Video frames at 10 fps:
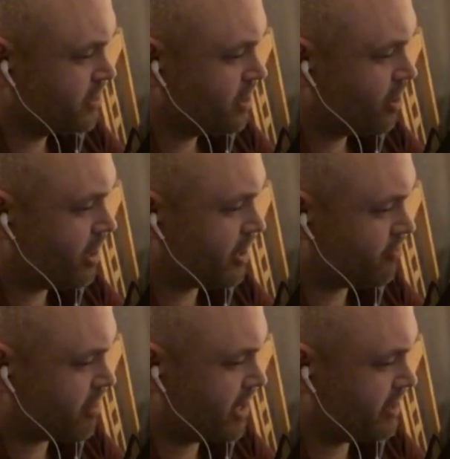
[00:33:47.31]
high
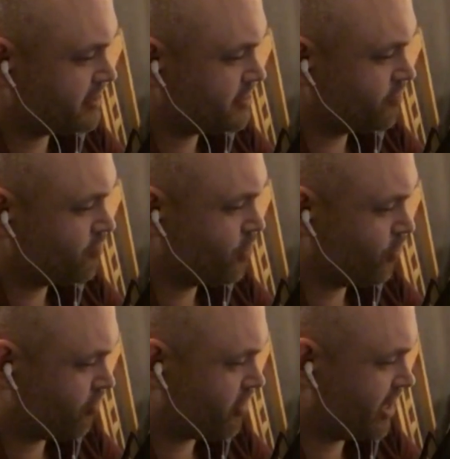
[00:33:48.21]
grade, real
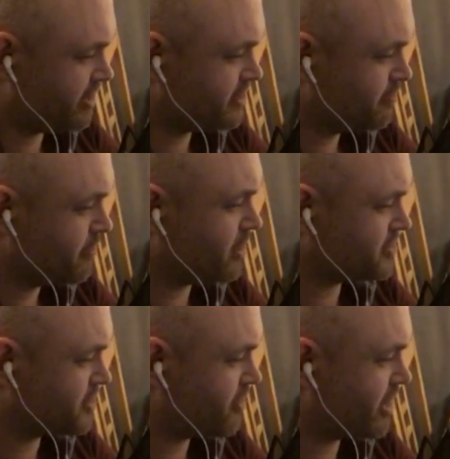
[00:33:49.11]
grade, master
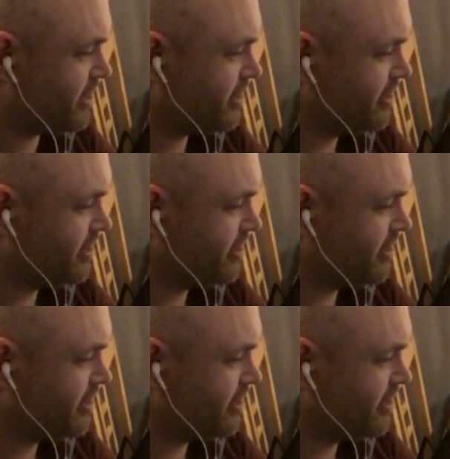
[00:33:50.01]
grade,